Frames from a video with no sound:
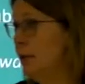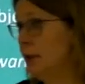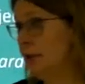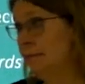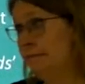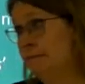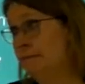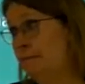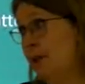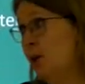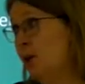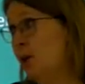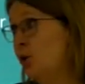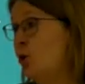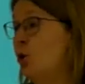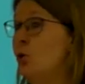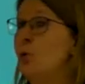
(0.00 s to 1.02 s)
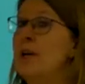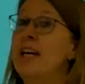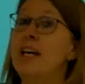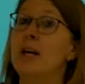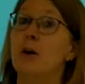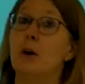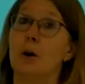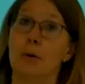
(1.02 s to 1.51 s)
the
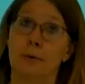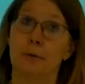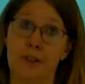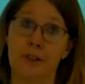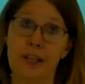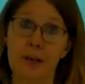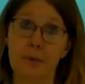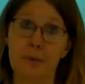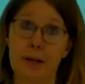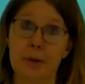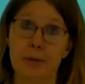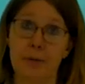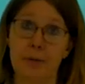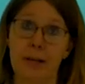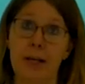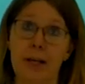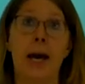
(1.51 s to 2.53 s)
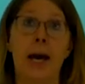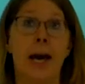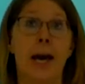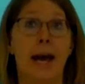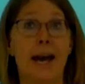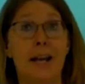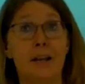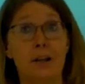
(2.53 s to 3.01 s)
degree of debriefing
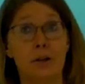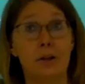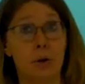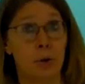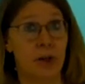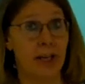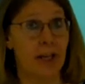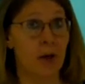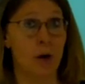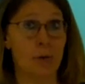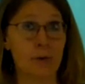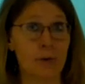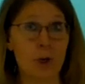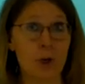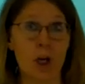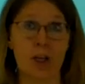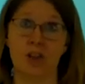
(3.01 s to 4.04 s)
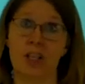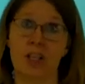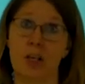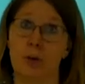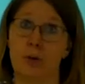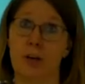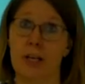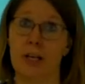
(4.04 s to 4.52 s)
and the degree of knowledge
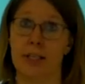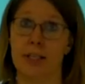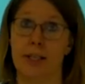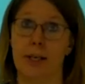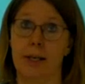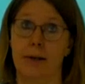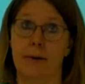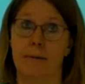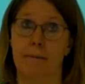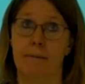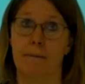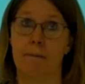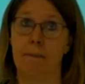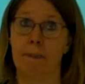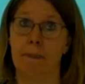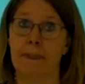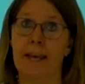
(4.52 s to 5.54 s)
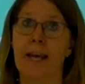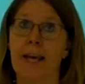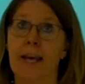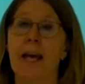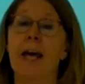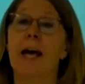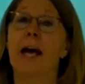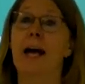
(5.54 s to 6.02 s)
increase.
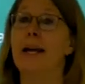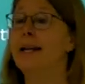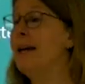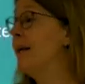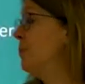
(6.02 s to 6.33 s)
And